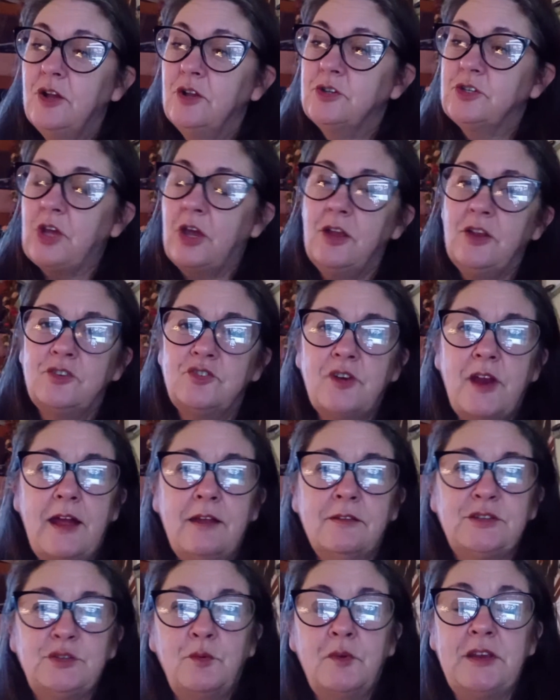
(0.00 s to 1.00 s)
turns
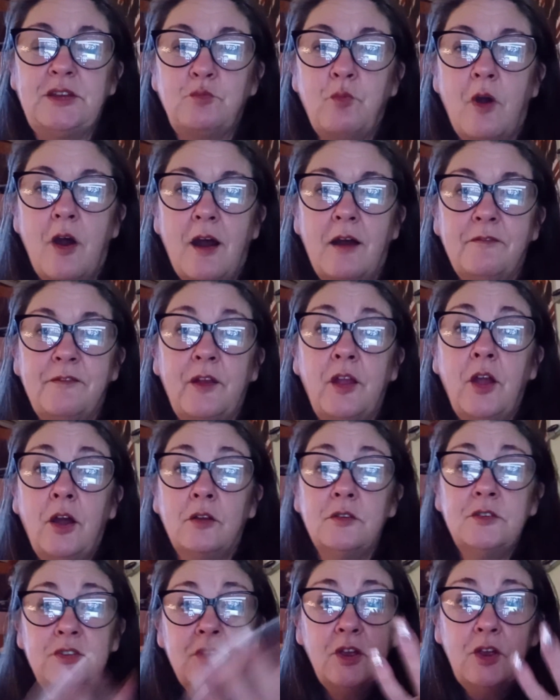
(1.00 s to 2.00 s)
around to his wife and
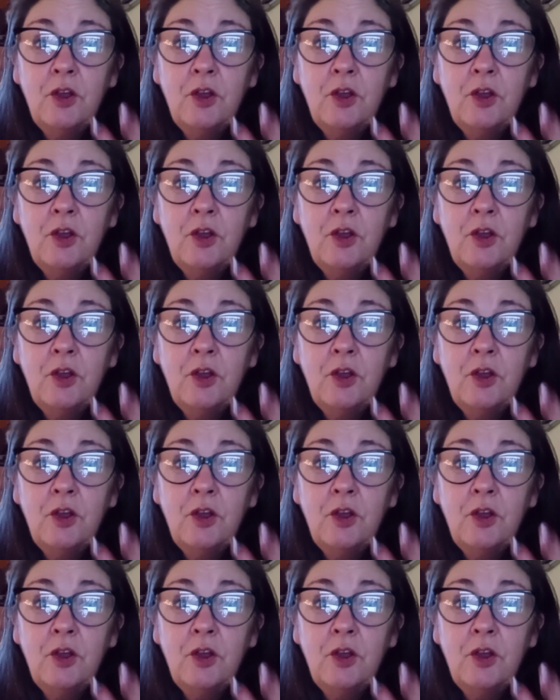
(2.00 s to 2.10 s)
goes,